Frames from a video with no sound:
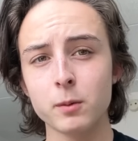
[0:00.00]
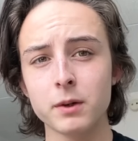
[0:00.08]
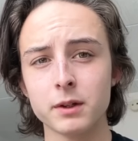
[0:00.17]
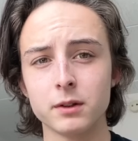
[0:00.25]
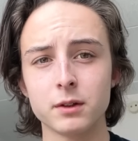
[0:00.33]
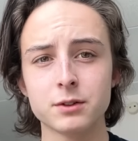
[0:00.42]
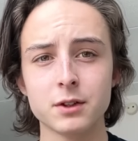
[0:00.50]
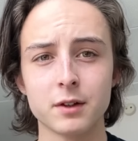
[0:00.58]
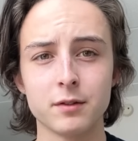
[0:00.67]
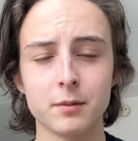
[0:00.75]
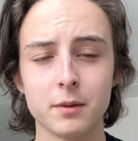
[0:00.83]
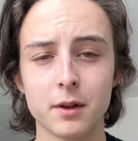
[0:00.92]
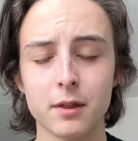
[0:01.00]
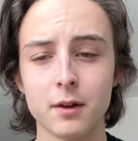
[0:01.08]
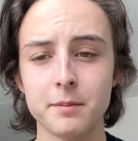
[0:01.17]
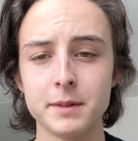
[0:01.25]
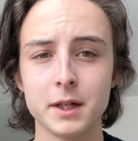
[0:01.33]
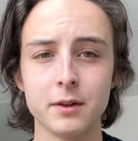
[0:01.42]
what it looks like from the
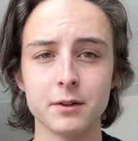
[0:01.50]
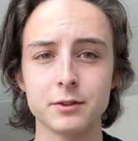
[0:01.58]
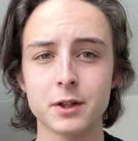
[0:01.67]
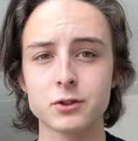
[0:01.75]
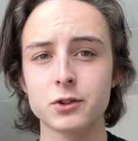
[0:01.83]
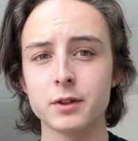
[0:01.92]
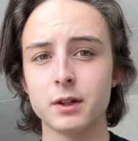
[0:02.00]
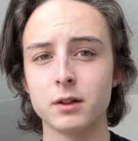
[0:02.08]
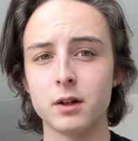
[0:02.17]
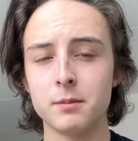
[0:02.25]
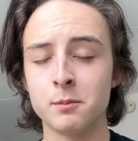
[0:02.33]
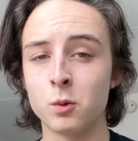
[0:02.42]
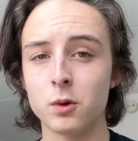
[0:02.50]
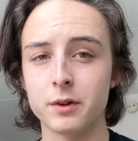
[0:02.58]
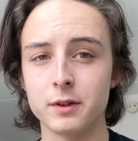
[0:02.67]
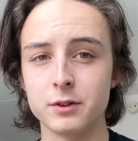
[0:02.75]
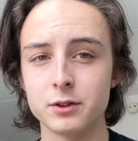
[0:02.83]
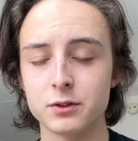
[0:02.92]
thumbnail, there's actually a lot more
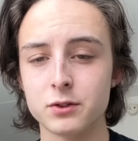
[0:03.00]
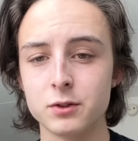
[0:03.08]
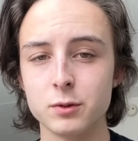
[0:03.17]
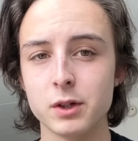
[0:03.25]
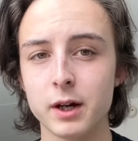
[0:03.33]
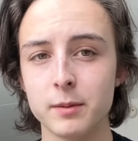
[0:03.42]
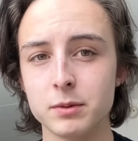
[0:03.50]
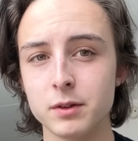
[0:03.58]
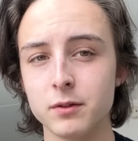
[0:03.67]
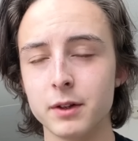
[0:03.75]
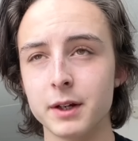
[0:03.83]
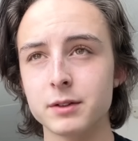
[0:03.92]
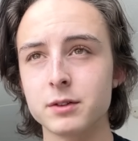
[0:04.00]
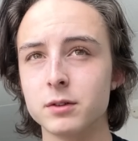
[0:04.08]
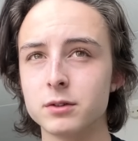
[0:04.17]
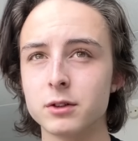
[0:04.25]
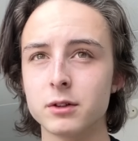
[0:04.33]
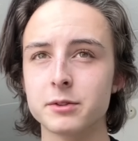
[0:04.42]
than just two types of Linux
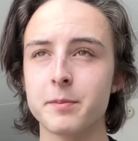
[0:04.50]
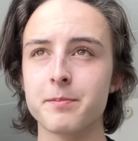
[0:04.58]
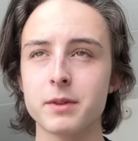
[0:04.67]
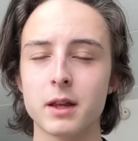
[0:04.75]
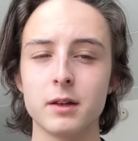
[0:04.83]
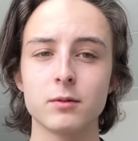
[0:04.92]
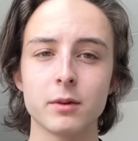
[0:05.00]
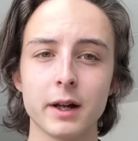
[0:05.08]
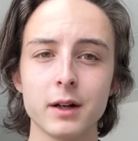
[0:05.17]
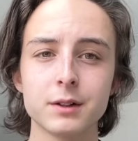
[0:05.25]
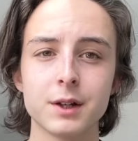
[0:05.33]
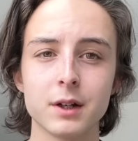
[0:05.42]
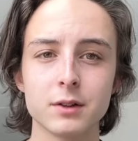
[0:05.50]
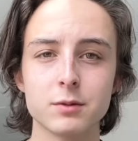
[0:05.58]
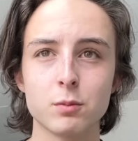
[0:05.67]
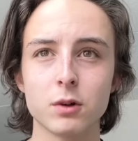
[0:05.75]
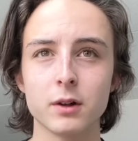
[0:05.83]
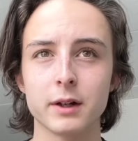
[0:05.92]
users. In reality, it's
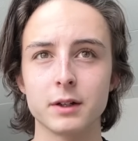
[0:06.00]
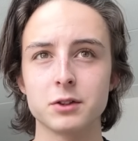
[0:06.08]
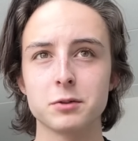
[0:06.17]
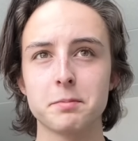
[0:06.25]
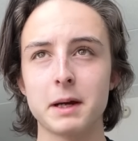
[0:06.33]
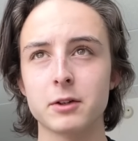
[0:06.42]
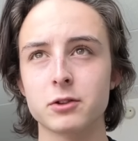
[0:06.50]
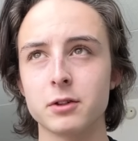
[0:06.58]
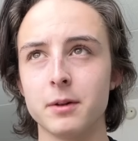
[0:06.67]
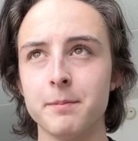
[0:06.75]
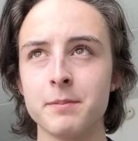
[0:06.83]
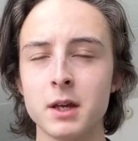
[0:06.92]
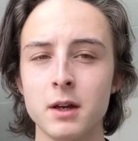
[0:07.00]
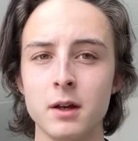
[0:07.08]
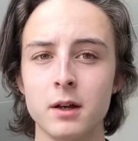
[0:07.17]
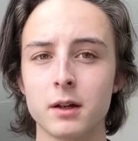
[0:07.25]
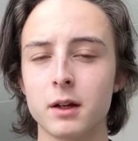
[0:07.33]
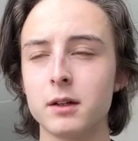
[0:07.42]
more like a spectrum,
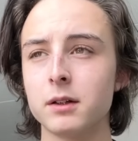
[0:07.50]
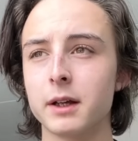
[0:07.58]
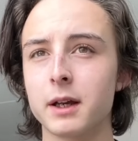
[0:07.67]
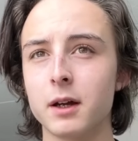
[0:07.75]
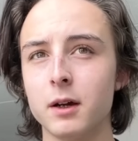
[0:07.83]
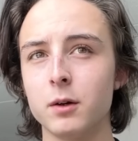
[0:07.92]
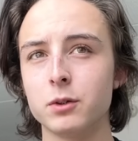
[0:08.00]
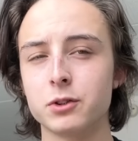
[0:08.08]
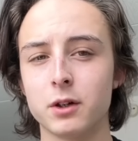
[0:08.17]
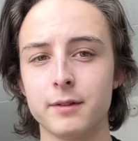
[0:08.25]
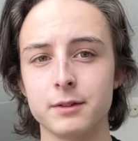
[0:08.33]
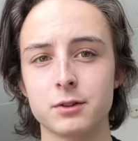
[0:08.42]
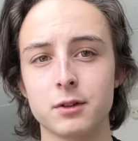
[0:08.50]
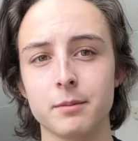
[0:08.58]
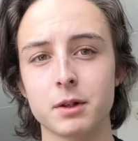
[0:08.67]
kind of like how JavaScript